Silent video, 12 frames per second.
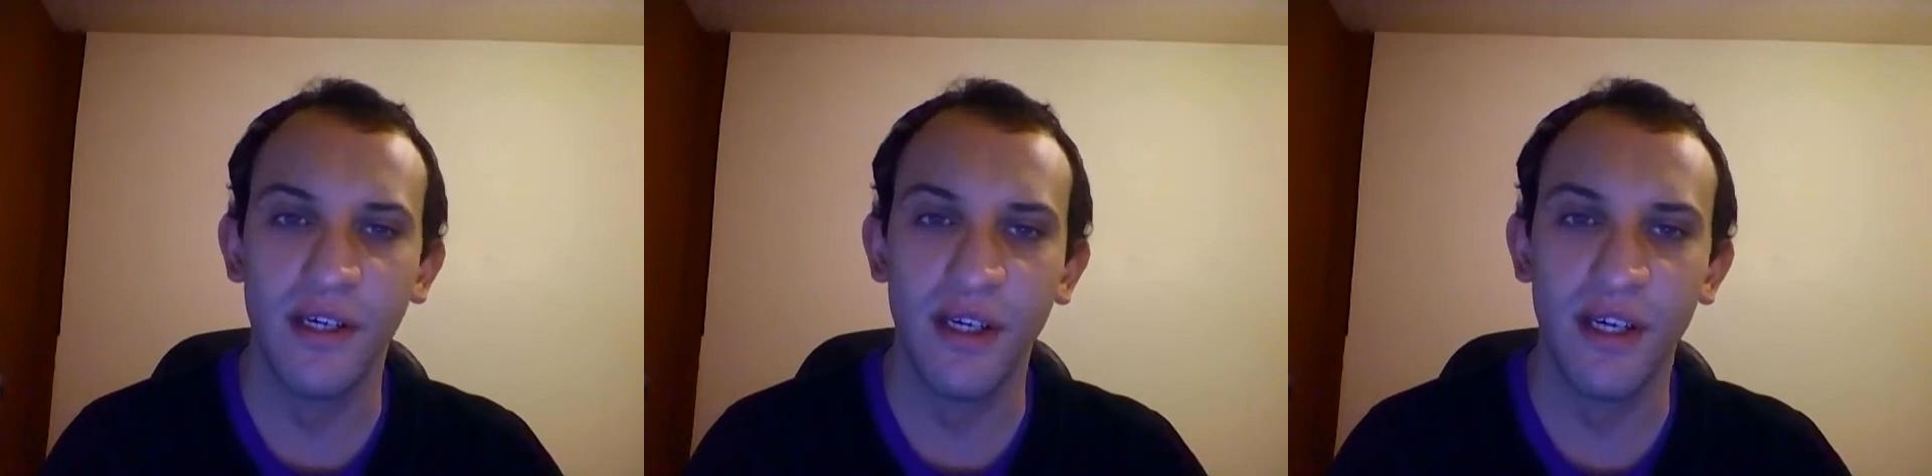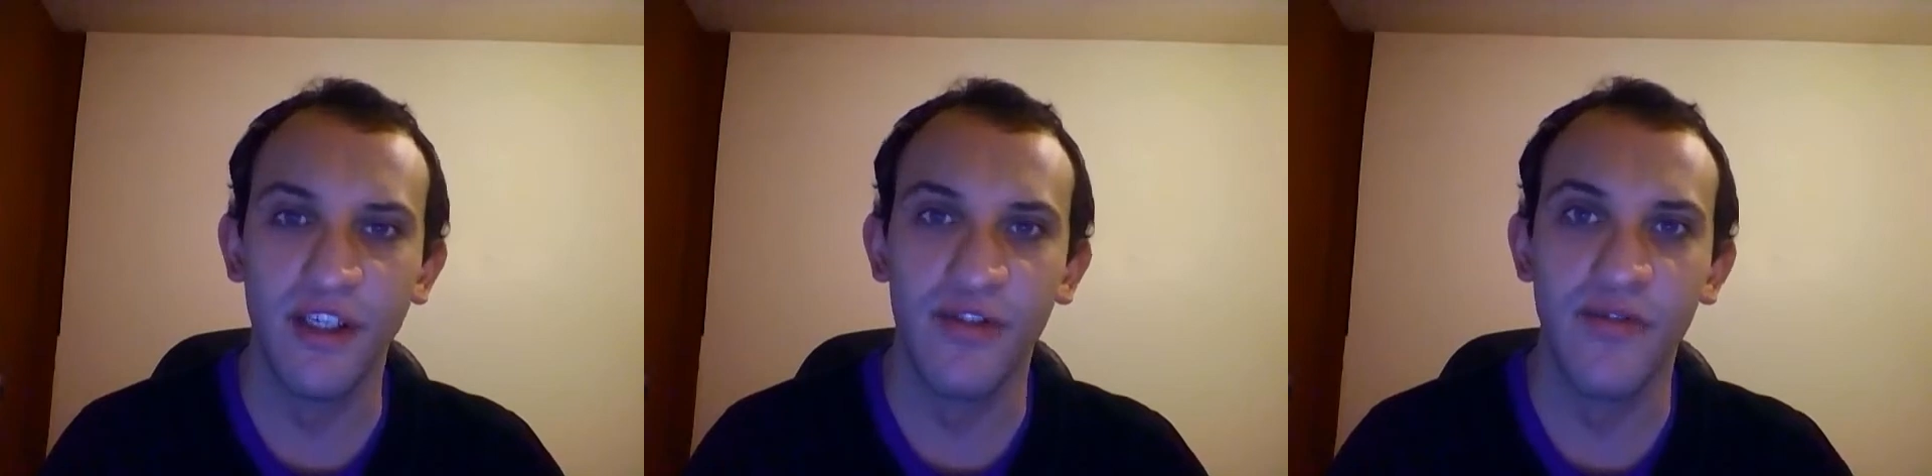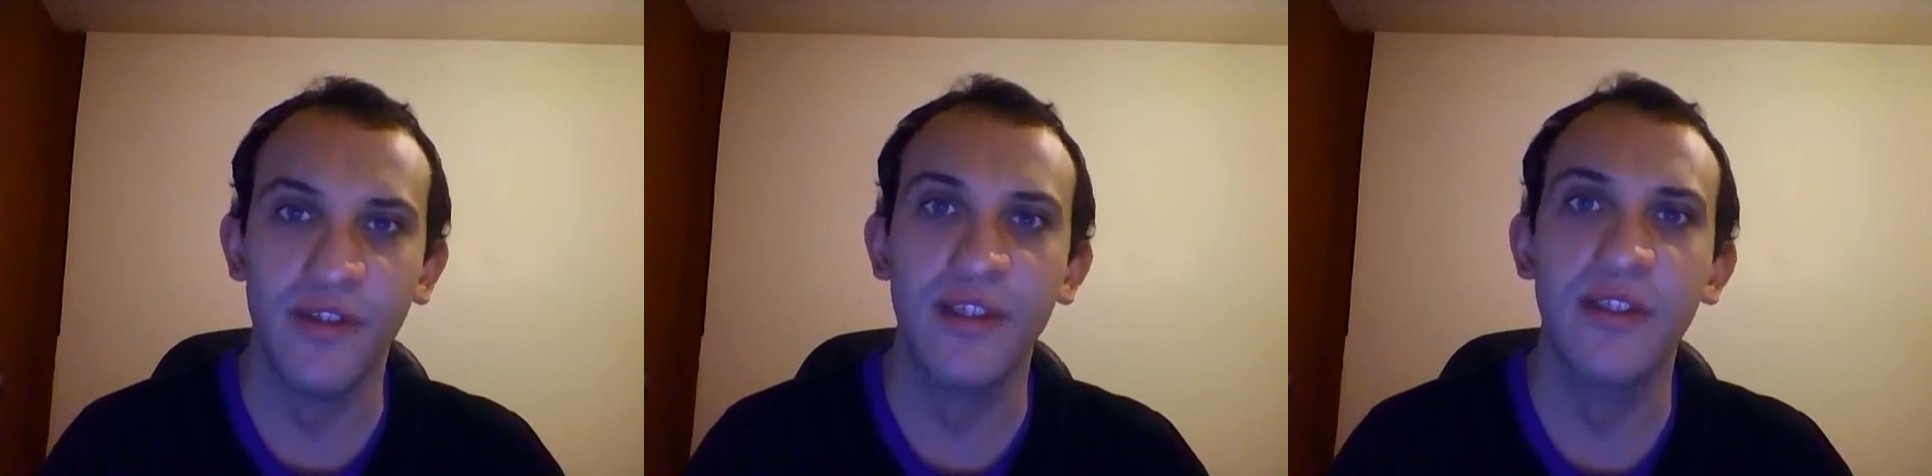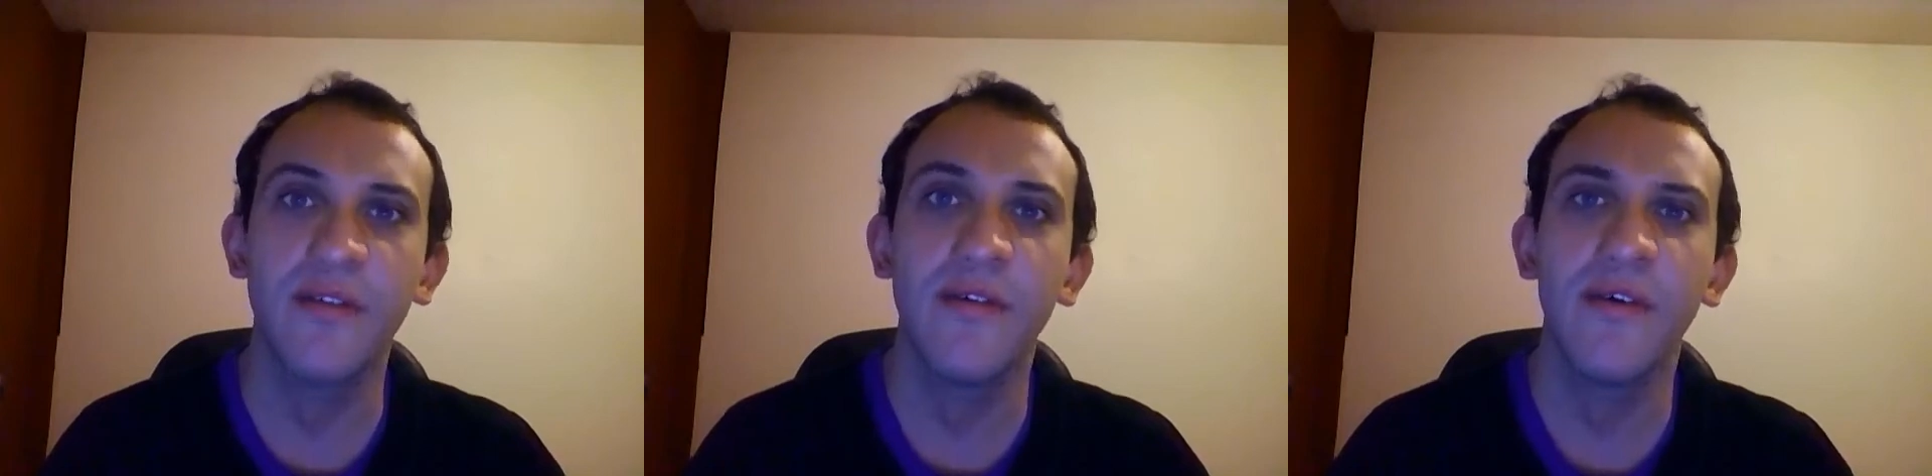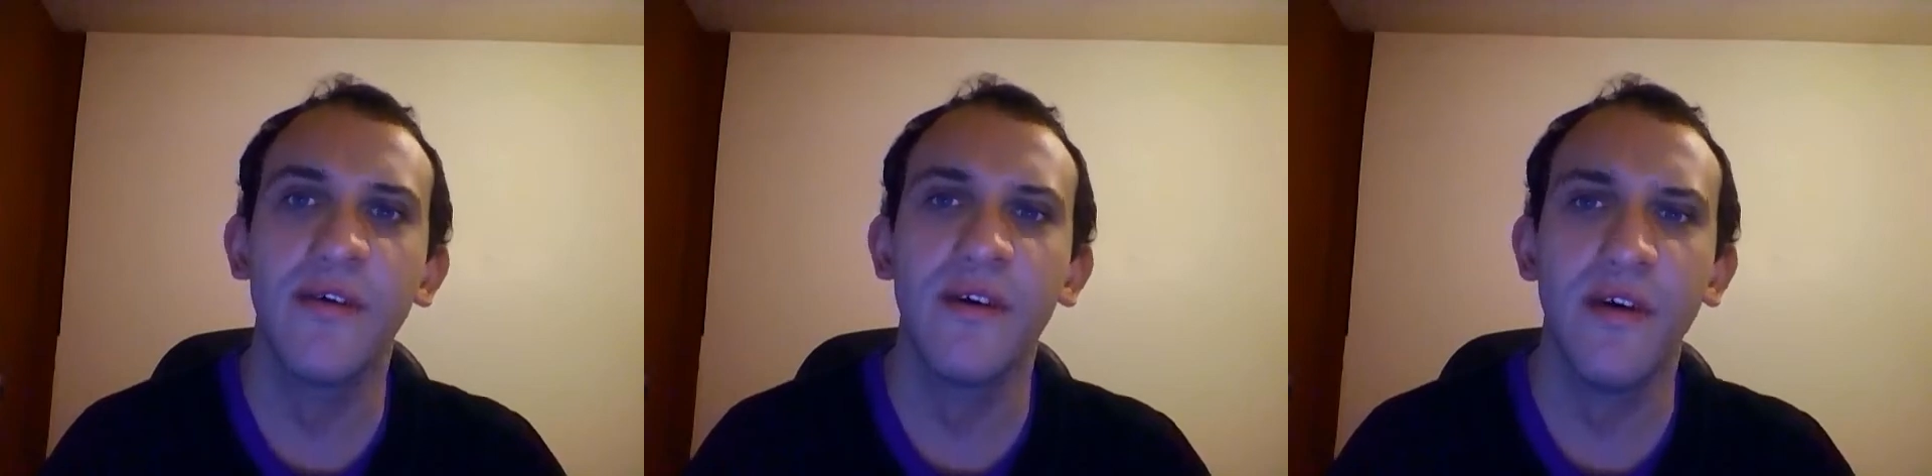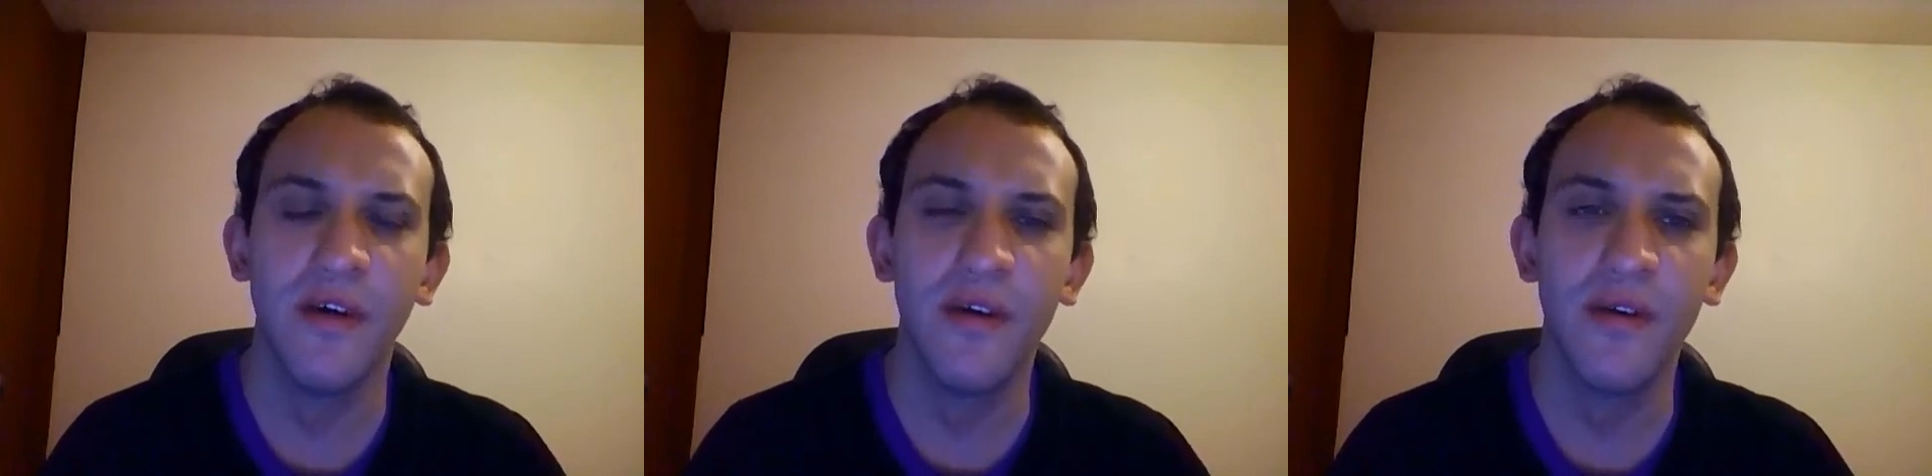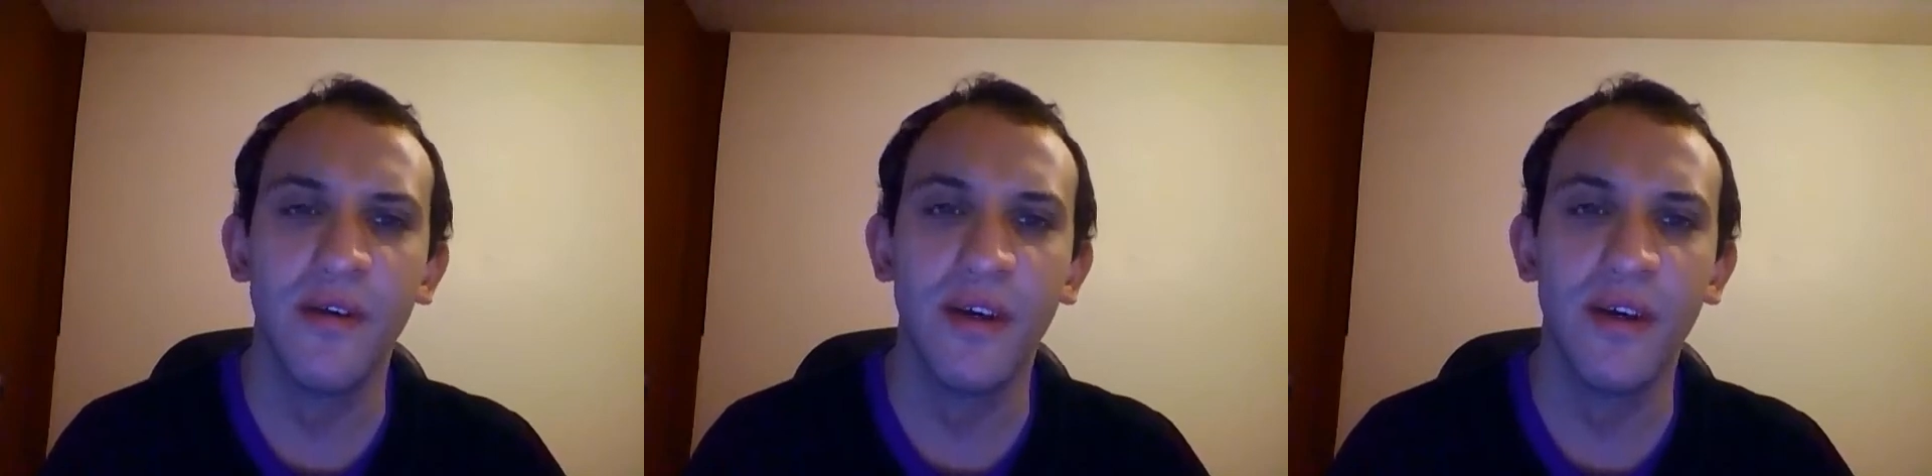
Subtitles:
countries who